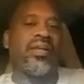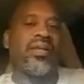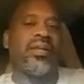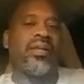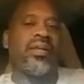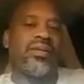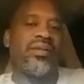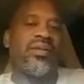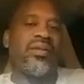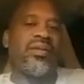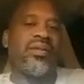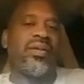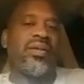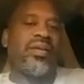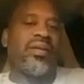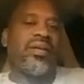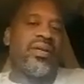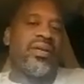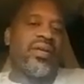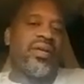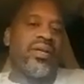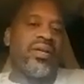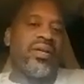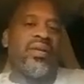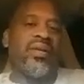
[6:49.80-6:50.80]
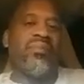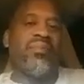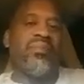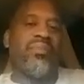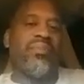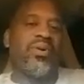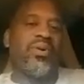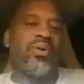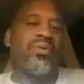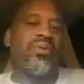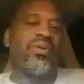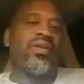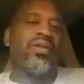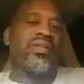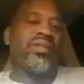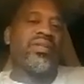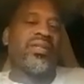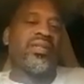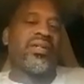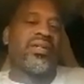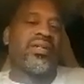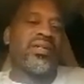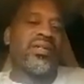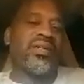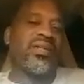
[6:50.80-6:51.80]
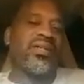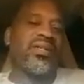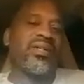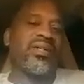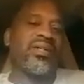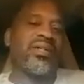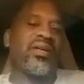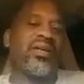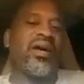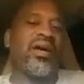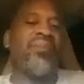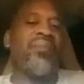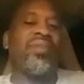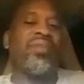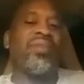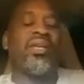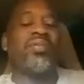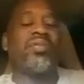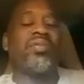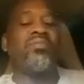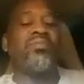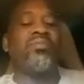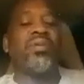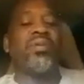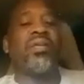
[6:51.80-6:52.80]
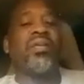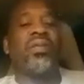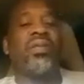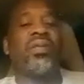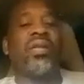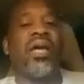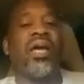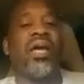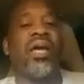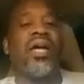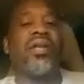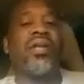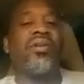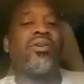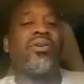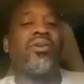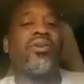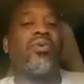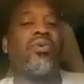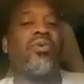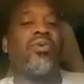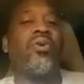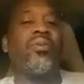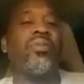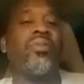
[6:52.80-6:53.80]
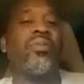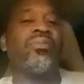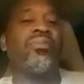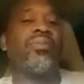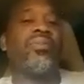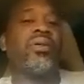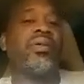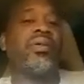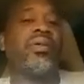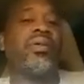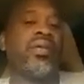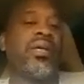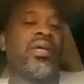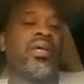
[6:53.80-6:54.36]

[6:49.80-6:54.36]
in the book, when it's a company that's been lying dormant. But